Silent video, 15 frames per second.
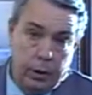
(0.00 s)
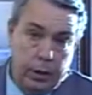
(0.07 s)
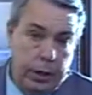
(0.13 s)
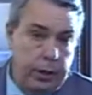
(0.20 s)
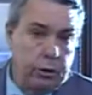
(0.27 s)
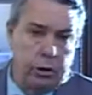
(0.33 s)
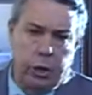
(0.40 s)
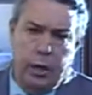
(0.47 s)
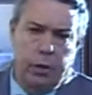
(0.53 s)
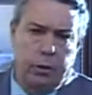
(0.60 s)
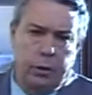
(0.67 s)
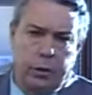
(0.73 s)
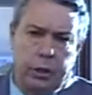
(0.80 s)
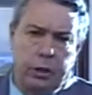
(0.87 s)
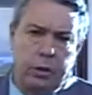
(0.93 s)
His zeal
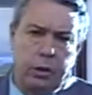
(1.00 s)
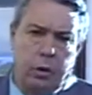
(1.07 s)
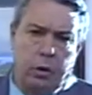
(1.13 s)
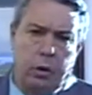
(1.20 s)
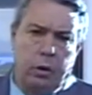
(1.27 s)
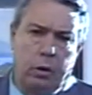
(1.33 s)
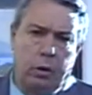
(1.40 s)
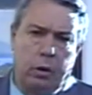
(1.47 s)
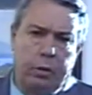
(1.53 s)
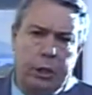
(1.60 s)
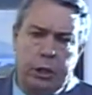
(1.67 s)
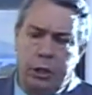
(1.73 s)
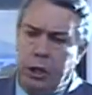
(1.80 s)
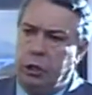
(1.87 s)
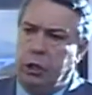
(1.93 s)
was just going to, going to
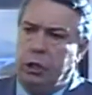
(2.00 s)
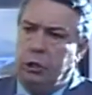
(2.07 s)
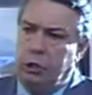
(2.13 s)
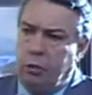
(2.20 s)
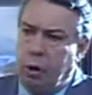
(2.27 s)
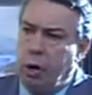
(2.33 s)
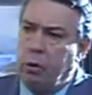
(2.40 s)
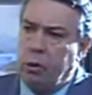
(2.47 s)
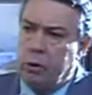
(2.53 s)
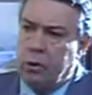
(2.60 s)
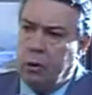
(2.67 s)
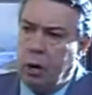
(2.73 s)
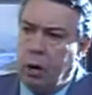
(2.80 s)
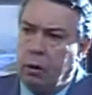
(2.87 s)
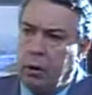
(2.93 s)
be just as strong or
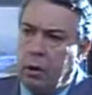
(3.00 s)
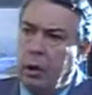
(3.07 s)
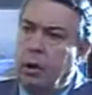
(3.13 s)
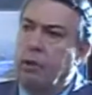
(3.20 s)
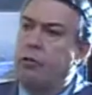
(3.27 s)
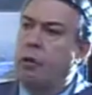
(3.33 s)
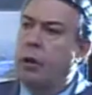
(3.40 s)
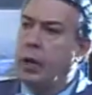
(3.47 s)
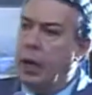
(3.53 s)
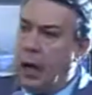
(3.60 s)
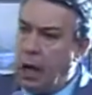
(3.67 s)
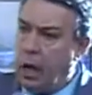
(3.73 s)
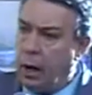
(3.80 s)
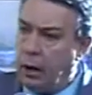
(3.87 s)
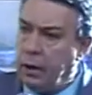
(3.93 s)
stronger for
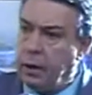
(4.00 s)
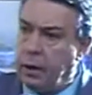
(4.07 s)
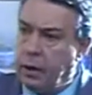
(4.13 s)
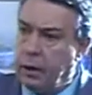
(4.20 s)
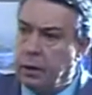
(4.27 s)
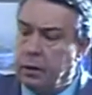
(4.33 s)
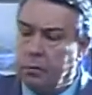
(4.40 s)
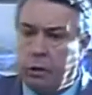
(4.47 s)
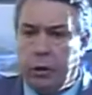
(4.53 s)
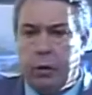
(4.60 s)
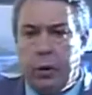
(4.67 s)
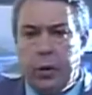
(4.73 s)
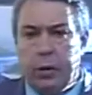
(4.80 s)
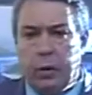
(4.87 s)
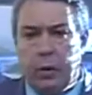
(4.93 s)
God for
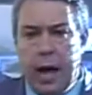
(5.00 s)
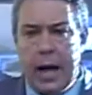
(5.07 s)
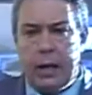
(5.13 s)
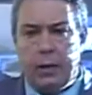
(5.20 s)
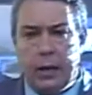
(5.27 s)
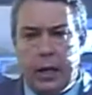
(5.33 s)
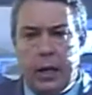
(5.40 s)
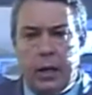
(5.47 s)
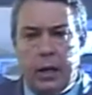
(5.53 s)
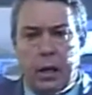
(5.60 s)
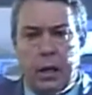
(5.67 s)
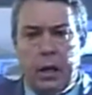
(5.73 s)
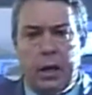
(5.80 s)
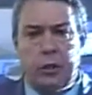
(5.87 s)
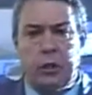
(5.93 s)
doing the right thing
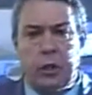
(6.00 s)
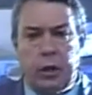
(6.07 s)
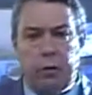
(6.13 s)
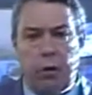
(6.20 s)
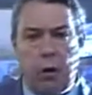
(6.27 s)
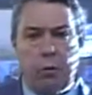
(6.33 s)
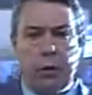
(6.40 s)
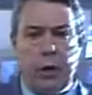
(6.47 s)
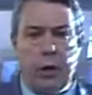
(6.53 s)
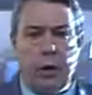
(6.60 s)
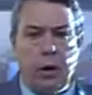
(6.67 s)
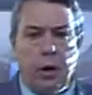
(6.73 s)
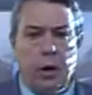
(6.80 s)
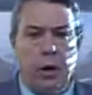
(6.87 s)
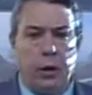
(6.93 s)
instead of over
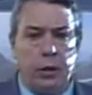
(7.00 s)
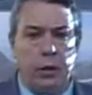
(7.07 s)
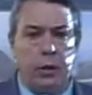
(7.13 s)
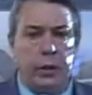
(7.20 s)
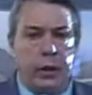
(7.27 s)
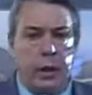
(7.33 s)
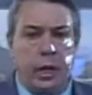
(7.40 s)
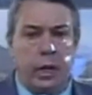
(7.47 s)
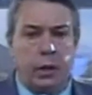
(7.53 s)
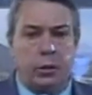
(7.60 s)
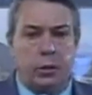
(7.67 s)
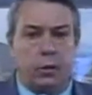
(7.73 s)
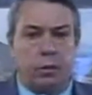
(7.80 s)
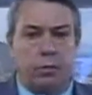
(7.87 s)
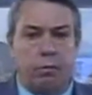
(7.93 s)
here doing
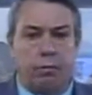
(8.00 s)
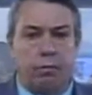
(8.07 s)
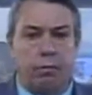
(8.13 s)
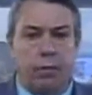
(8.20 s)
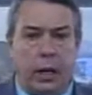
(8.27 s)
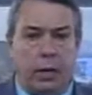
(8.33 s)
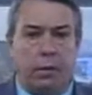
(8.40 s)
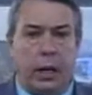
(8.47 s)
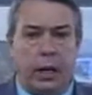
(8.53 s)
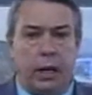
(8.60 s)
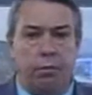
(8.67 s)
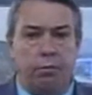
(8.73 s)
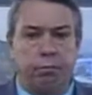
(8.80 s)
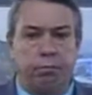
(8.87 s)
this. Amen.